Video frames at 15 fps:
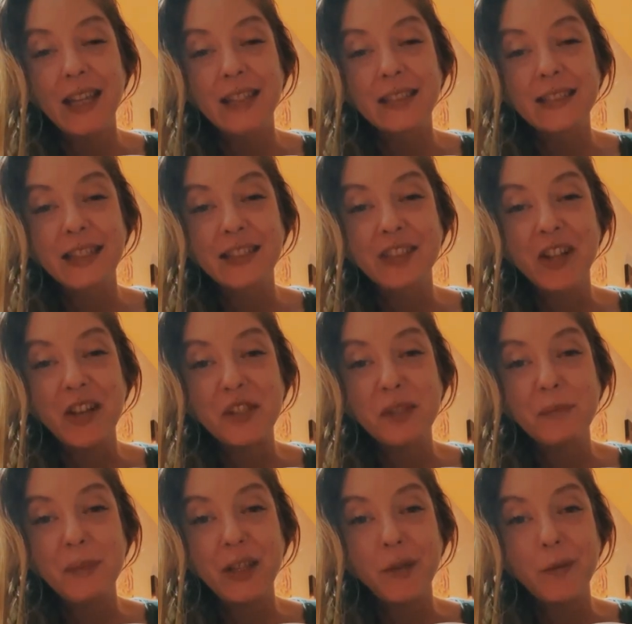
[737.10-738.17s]
TikTok
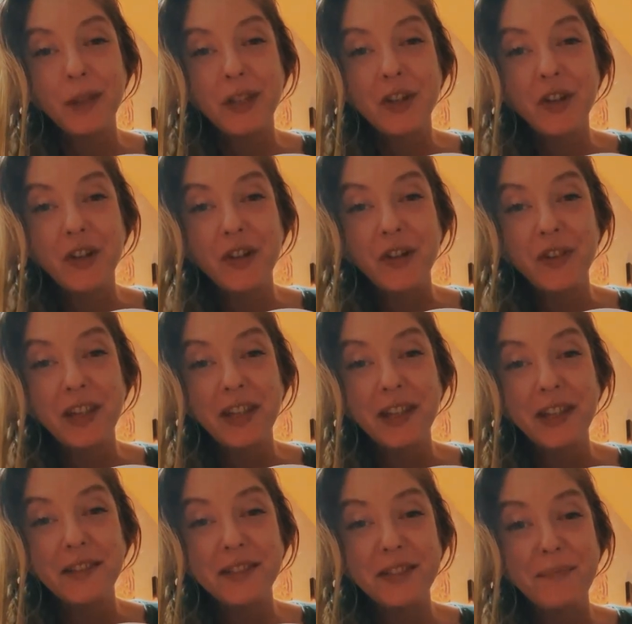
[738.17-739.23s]
speak, we call
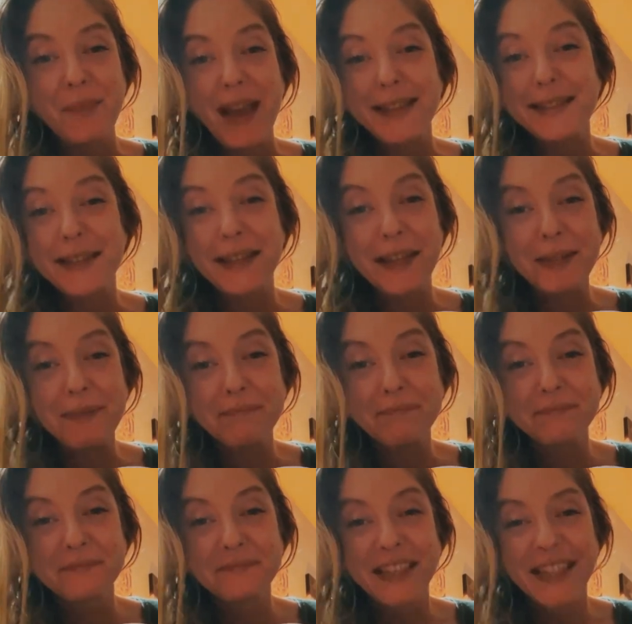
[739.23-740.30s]
this masking.
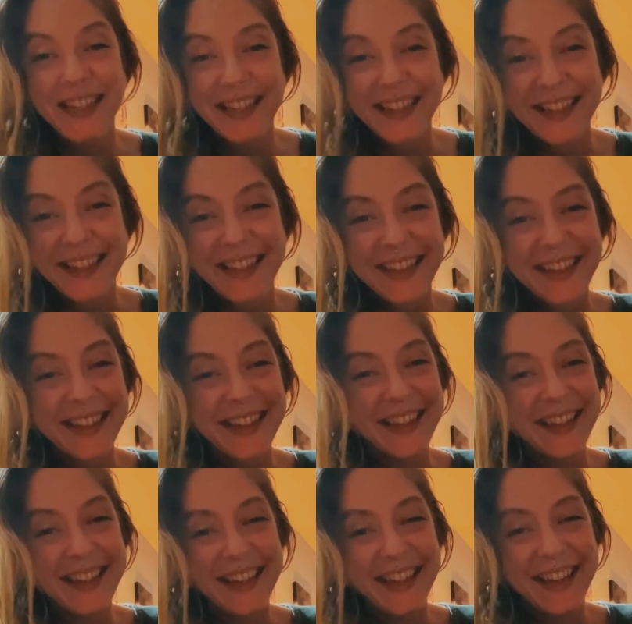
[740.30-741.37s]

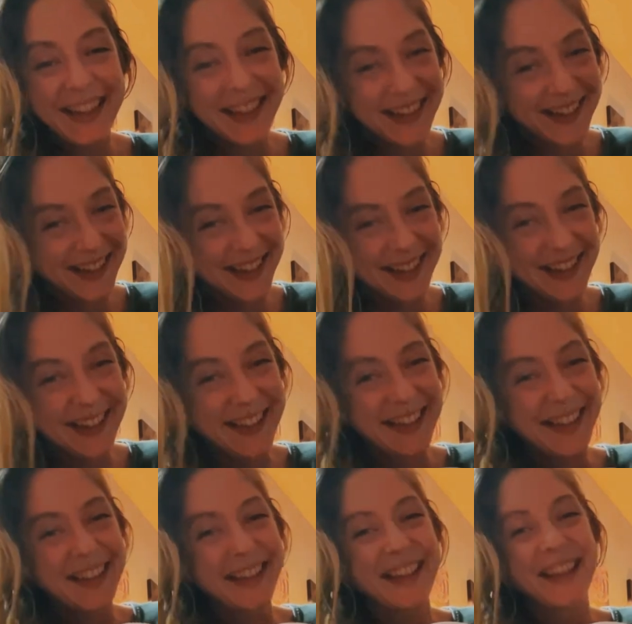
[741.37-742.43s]

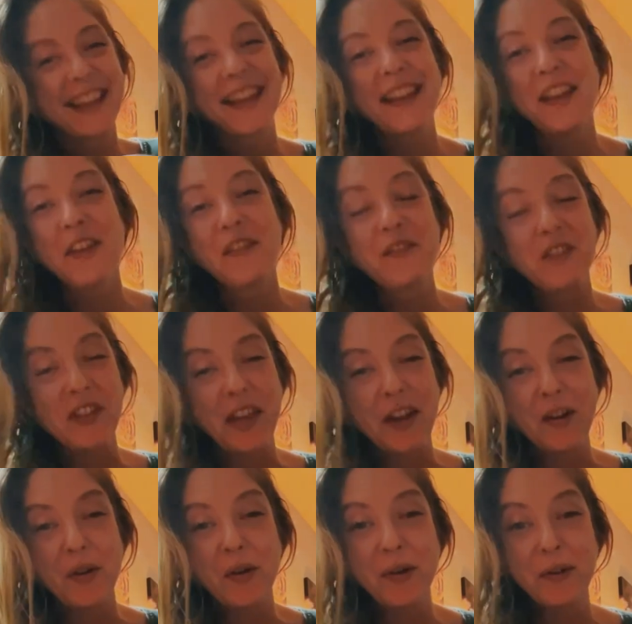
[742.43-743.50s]
For
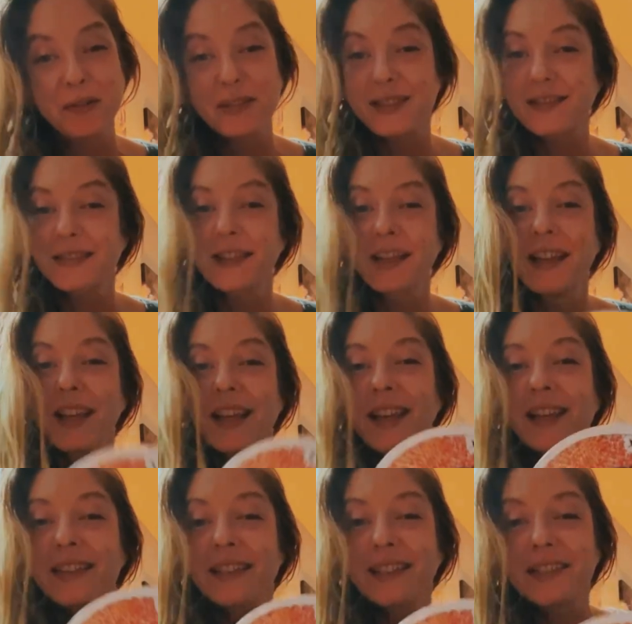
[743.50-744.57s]
that whole
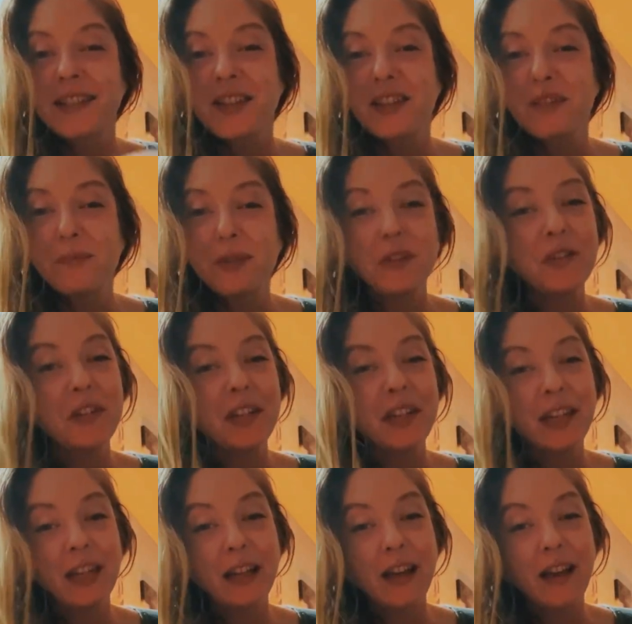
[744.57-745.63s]
TikTok
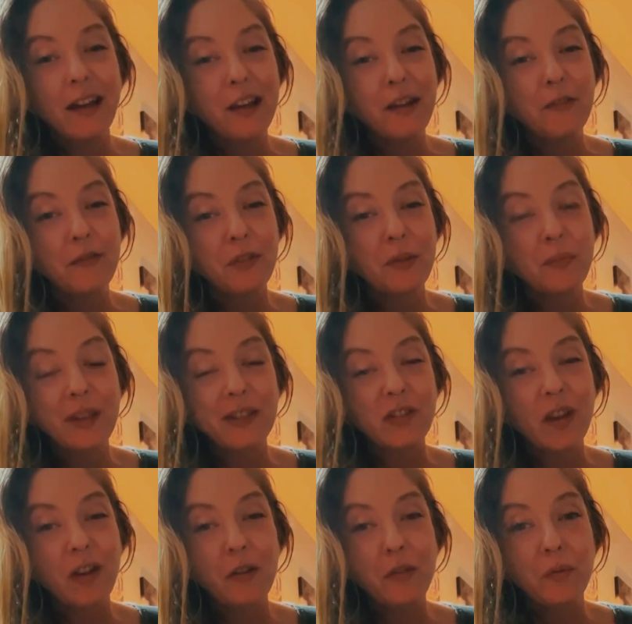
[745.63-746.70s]
community of mental
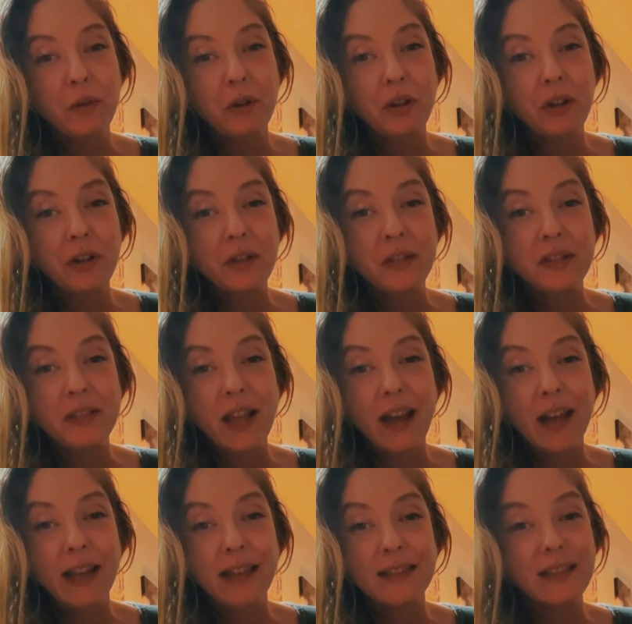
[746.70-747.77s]
health warriors,
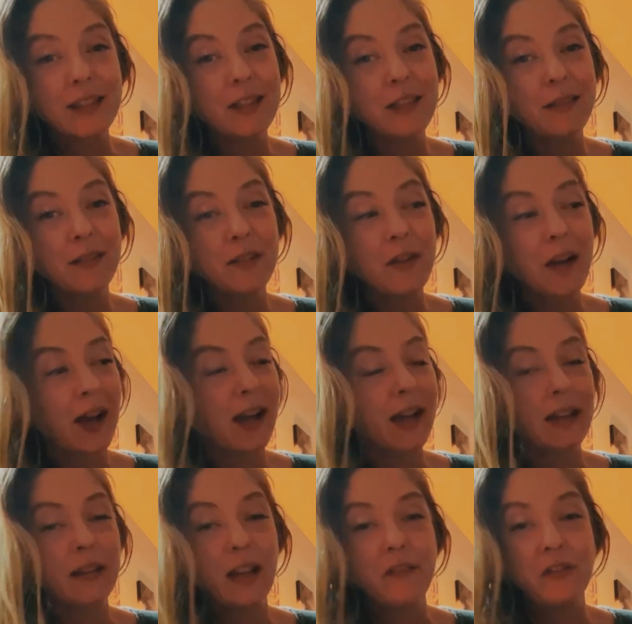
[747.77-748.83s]
I see you,
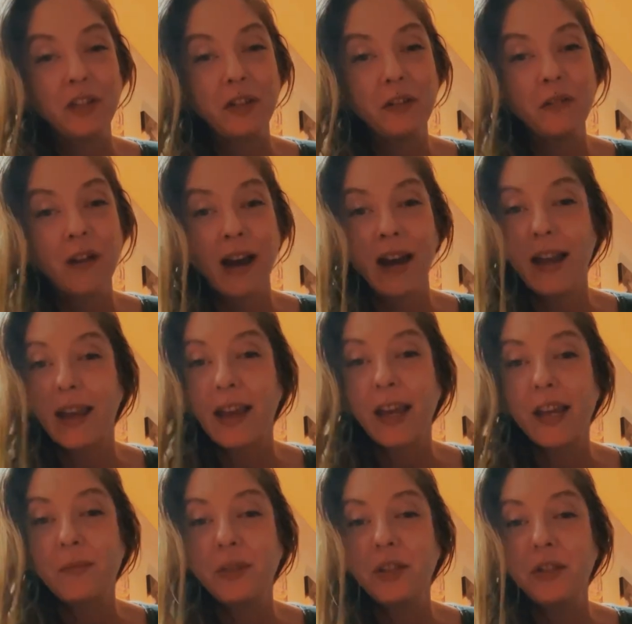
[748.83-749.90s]
I love you, I
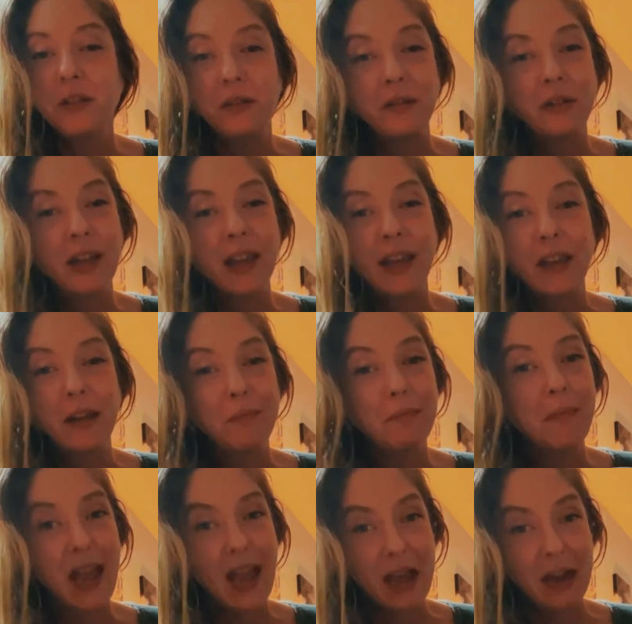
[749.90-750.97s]
am you, and
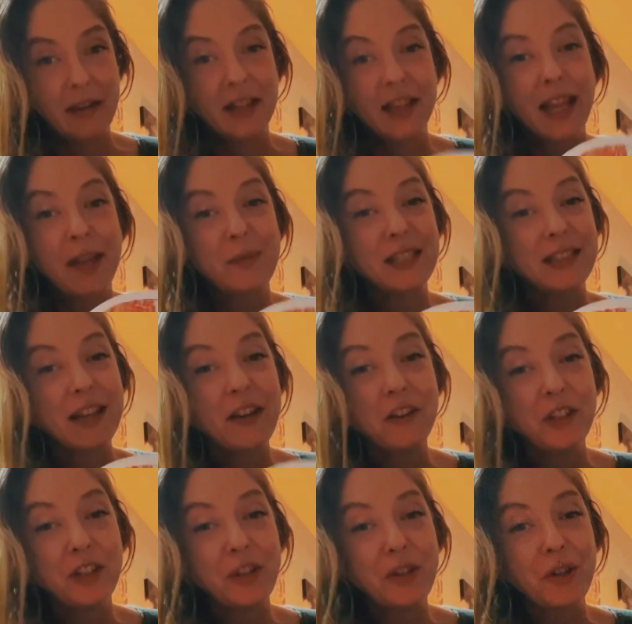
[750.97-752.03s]
man, let me tell
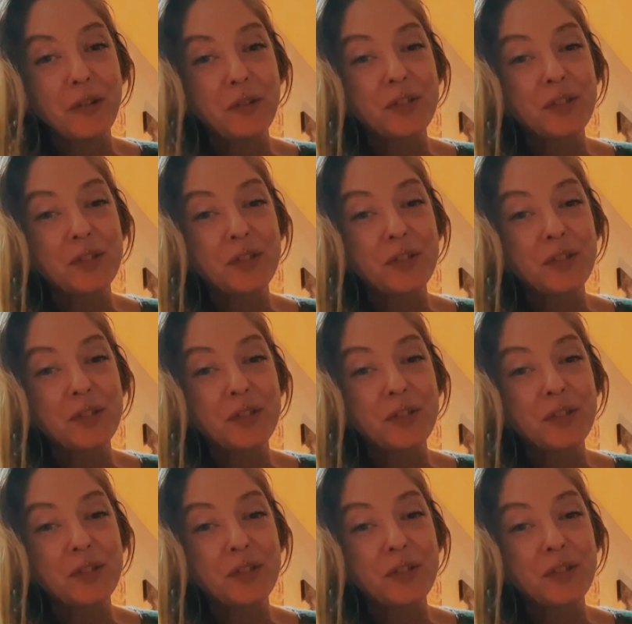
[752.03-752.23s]
you,